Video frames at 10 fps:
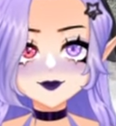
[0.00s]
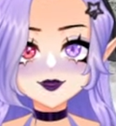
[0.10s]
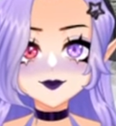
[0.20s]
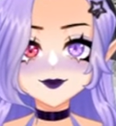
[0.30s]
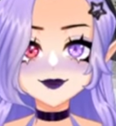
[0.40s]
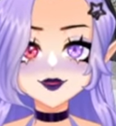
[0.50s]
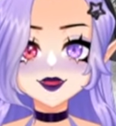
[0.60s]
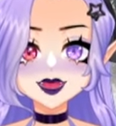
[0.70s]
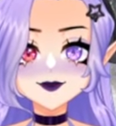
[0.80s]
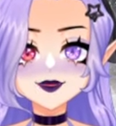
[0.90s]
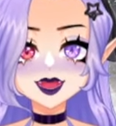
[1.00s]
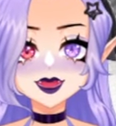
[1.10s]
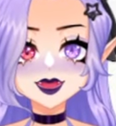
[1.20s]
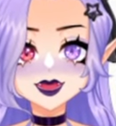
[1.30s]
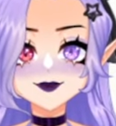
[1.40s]
Bards are great. We get
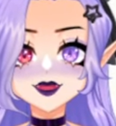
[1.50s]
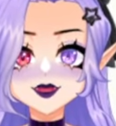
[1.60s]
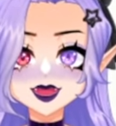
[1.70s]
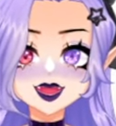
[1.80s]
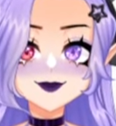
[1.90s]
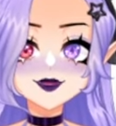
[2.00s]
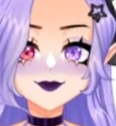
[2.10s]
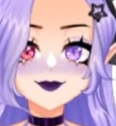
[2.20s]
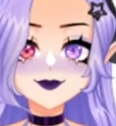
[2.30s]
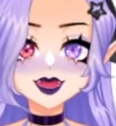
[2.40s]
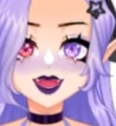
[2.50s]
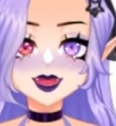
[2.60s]
Jack of all trades, Song of Rest,